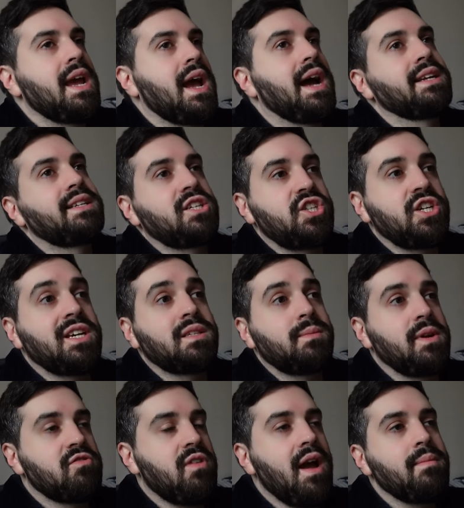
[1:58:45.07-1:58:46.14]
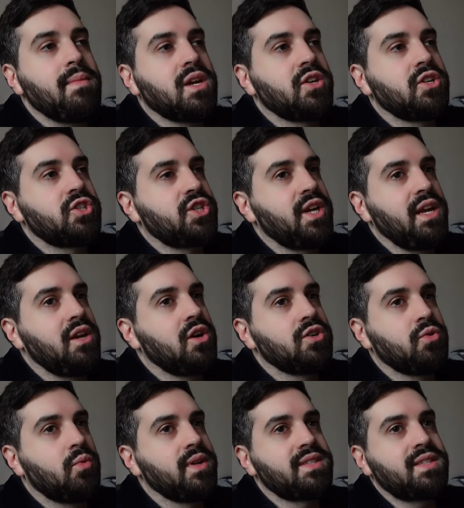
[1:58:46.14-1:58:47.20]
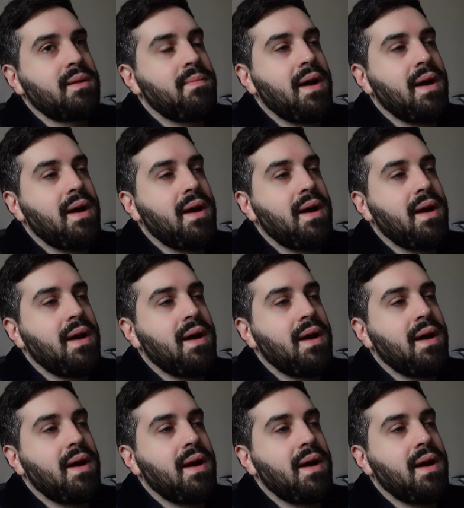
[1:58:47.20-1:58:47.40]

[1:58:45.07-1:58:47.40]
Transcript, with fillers: And Tashigi's been crying because she could only sit